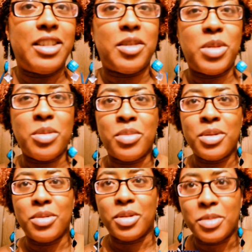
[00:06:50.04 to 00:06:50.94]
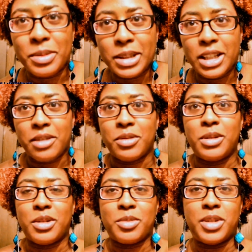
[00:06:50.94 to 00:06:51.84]
I've been a bookworm all my life, what
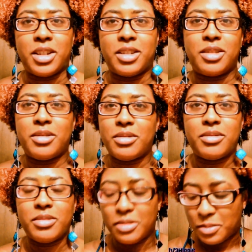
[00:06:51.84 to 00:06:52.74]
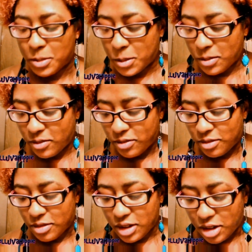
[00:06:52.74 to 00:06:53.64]
do you expect, you know?
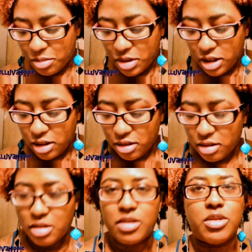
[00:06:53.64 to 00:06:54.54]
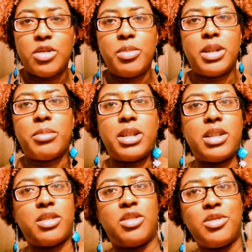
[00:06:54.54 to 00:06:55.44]
I'm not stupid, I'm
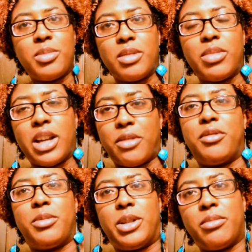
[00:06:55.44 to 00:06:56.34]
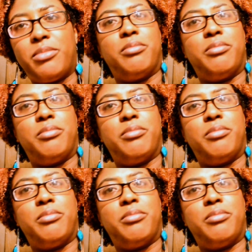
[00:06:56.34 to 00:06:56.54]
not a stupid black woman.